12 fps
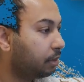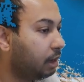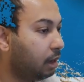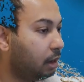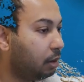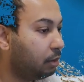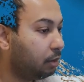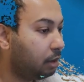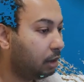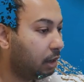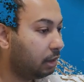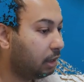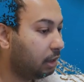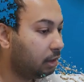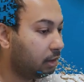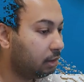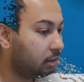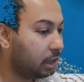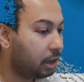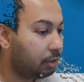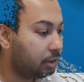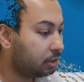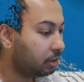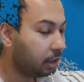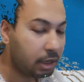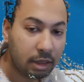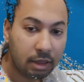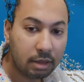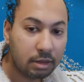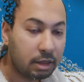Now I think sound is ready,